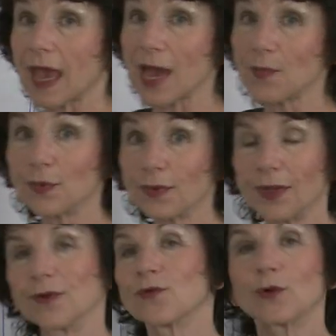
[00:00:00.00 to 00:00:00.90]
cap,
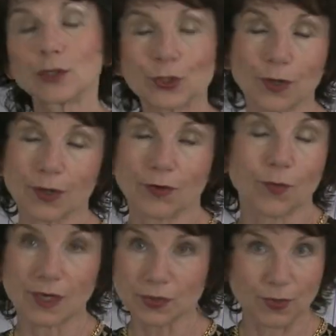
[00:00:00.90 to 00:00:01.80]
and of course you're not going to
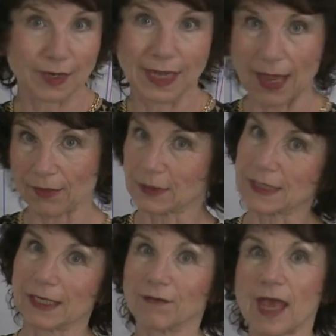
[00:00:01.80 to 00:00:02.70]
want to wear a gathered
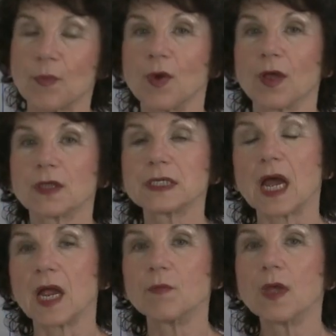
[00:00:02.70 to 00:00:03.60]
sleeve cap all the
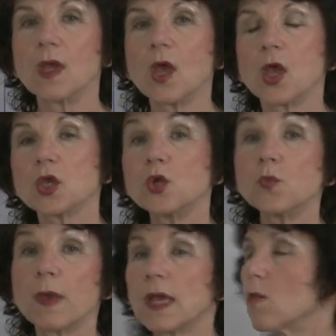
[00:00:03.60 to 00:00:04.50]
time. You may